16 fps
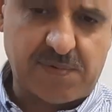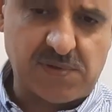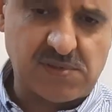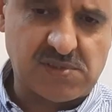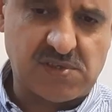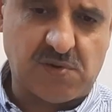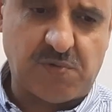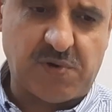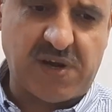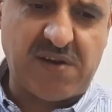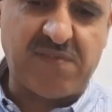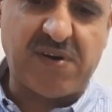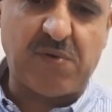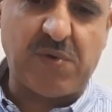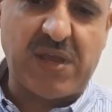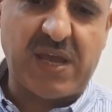So
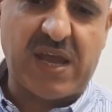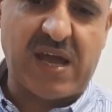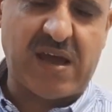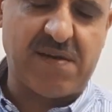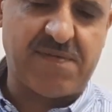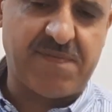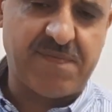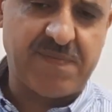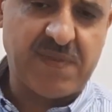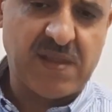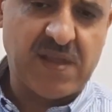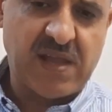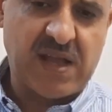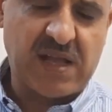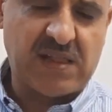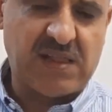whenever we have
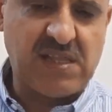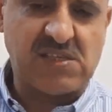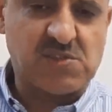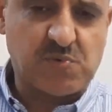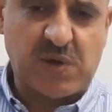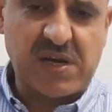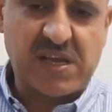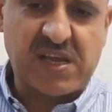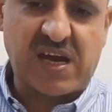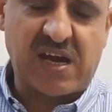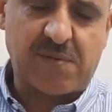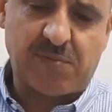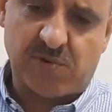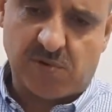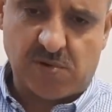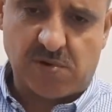at least 1
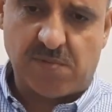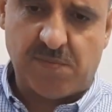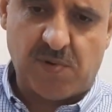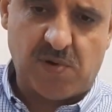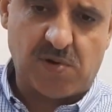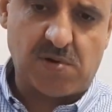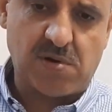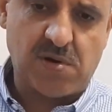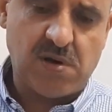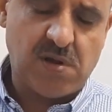carbon or more,